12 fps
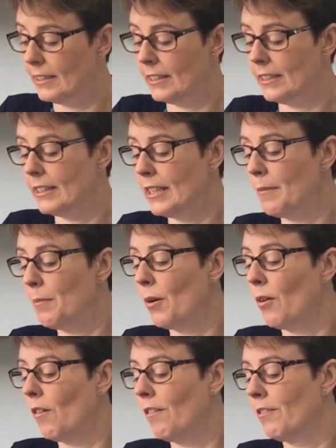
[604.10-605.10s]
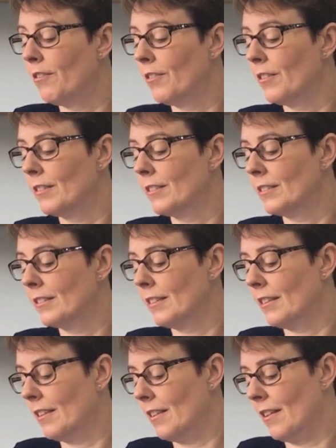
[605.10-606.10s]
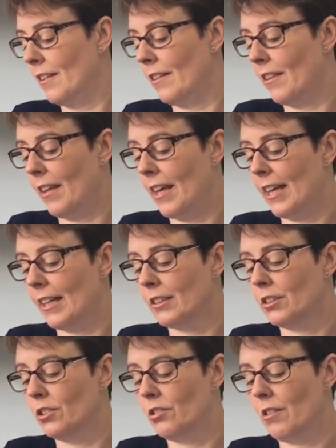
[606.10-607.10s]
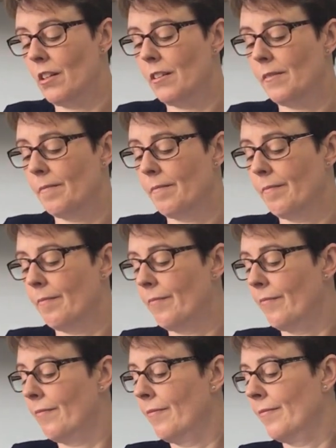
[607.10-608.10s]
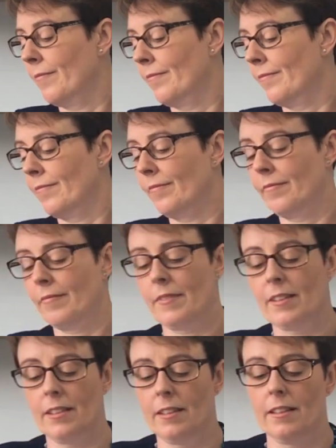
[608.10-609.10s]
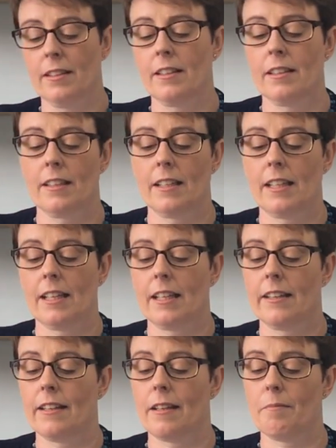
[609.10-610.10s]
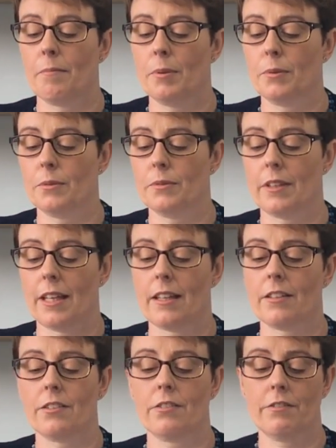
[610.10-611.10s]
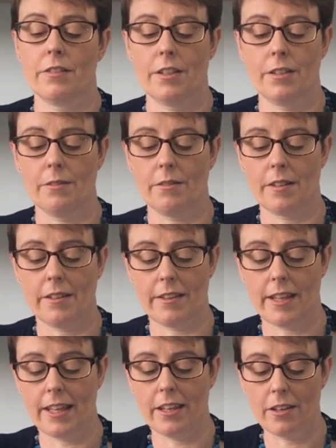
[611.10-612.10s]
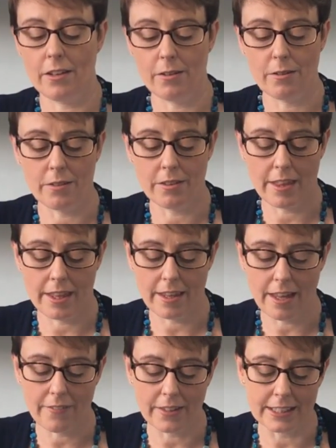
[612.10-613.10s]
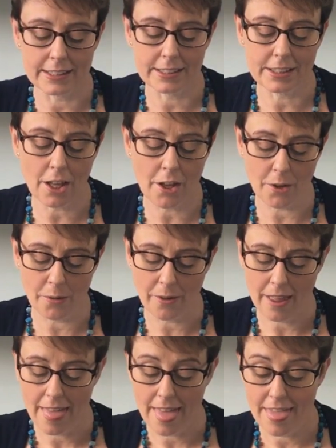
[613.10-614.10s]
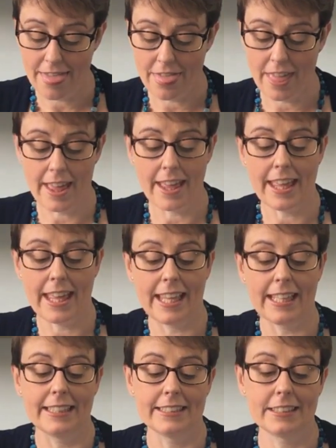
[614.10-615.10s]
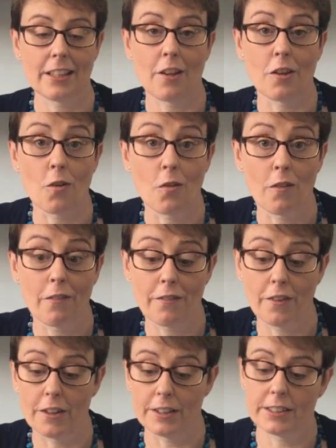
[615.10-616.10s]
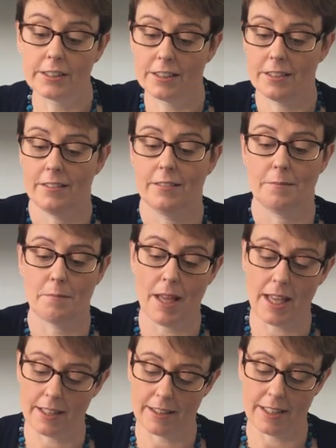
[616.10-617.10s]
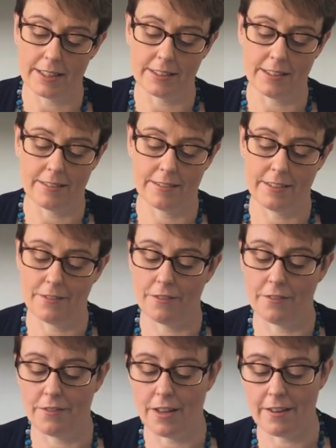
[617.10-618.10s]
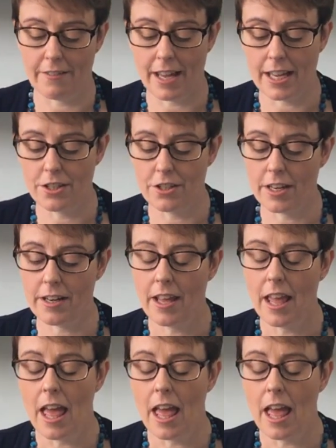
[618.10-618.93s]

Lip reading: snip off the extra and then pull that through, and there you have it. So there is your first bag. There's a different variation.